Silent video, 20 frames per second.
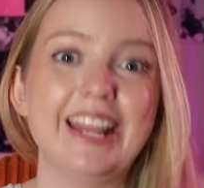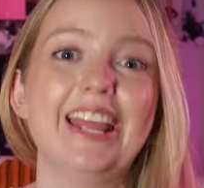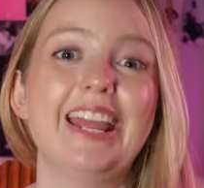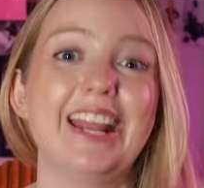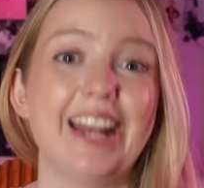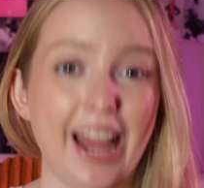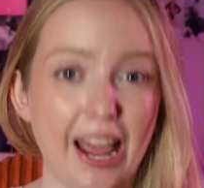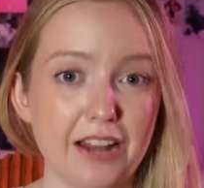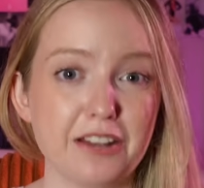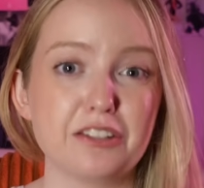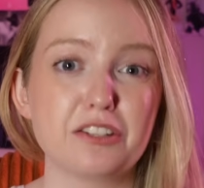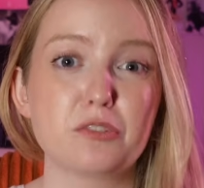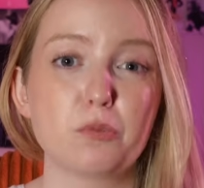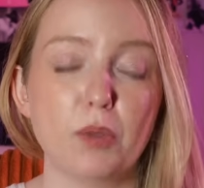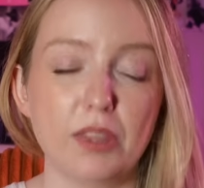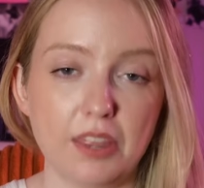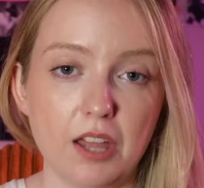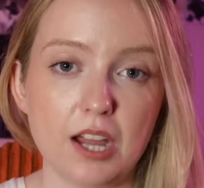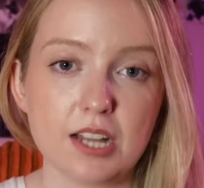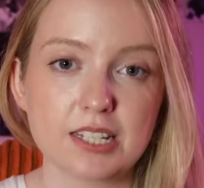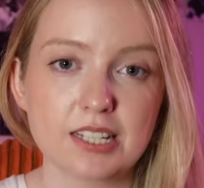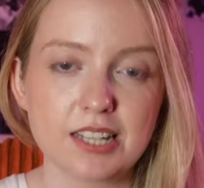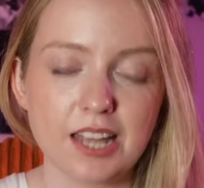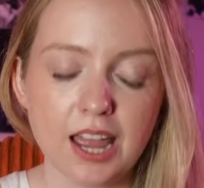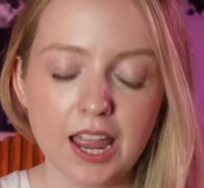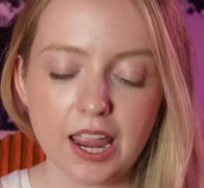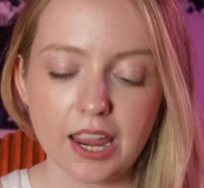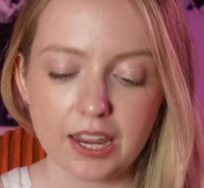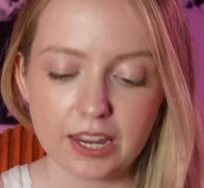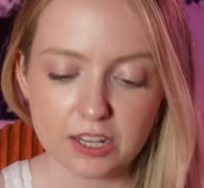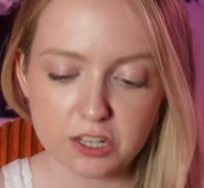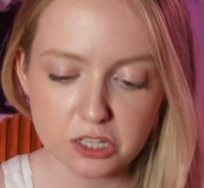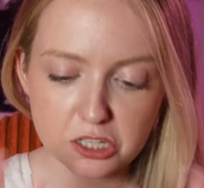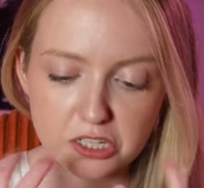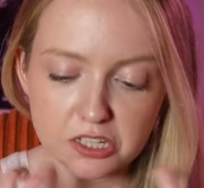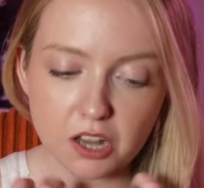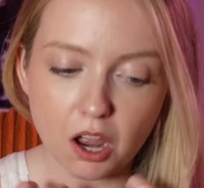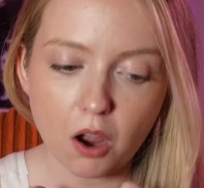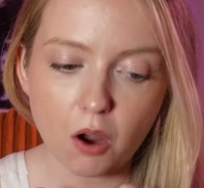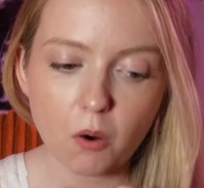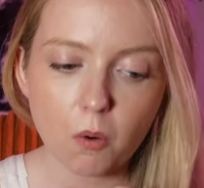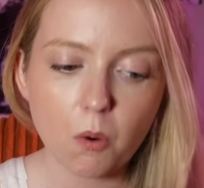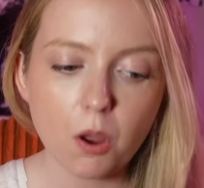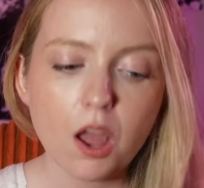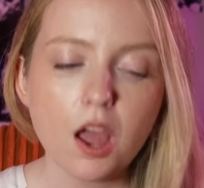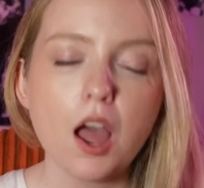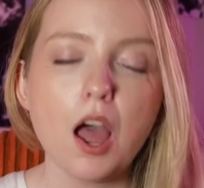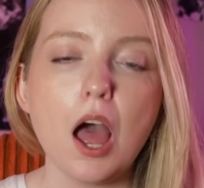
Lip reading: It Ends With Us is so